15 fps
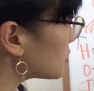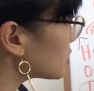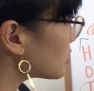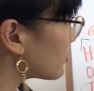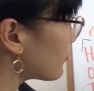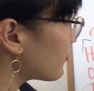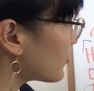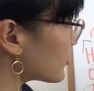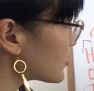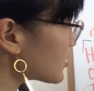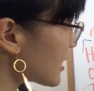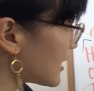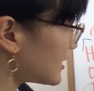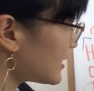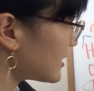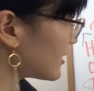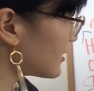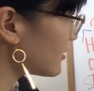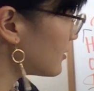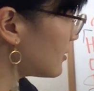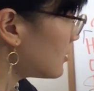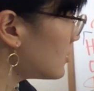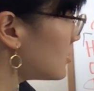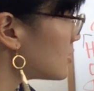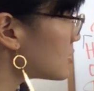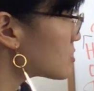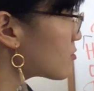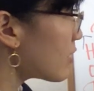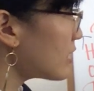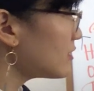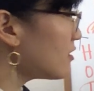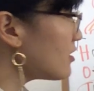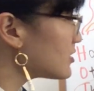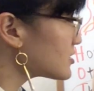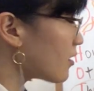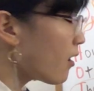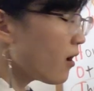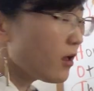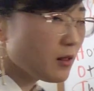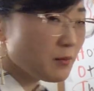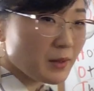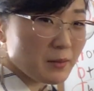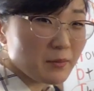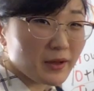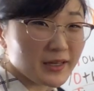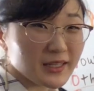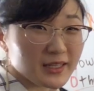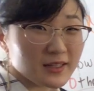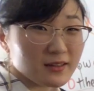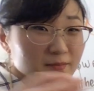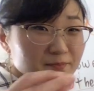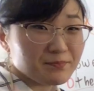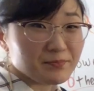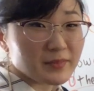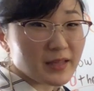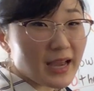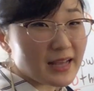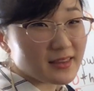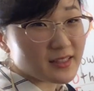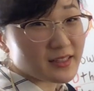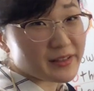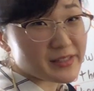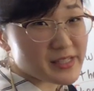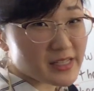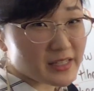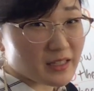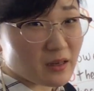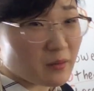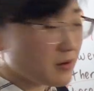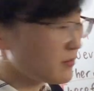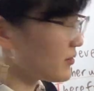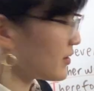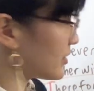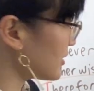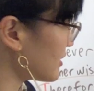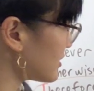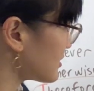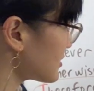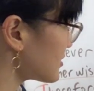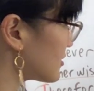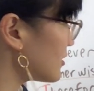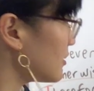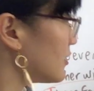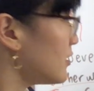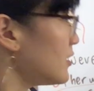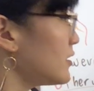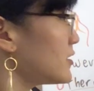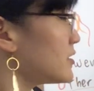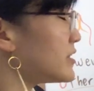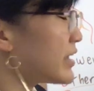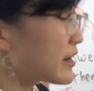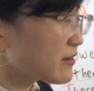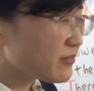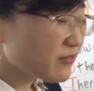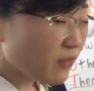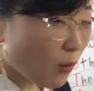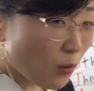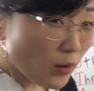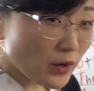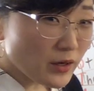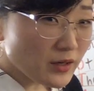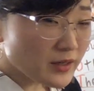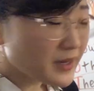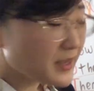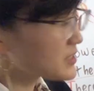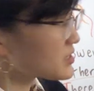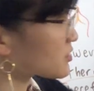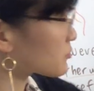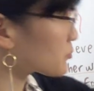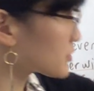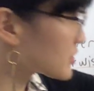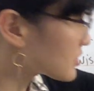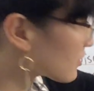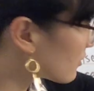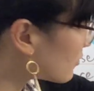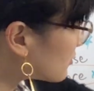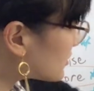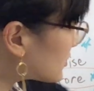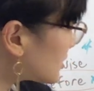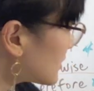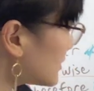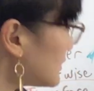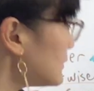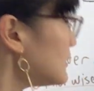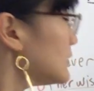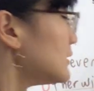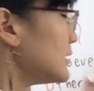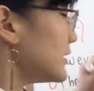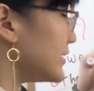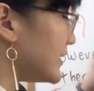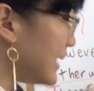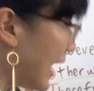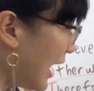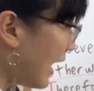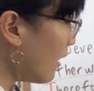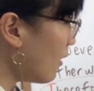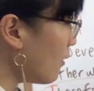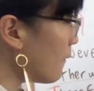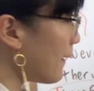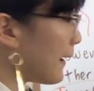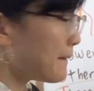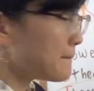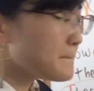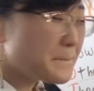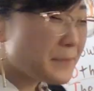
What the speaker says: to the first idea. So I lost all my money at the casino in Vegas. Therefore, as a result, now I'm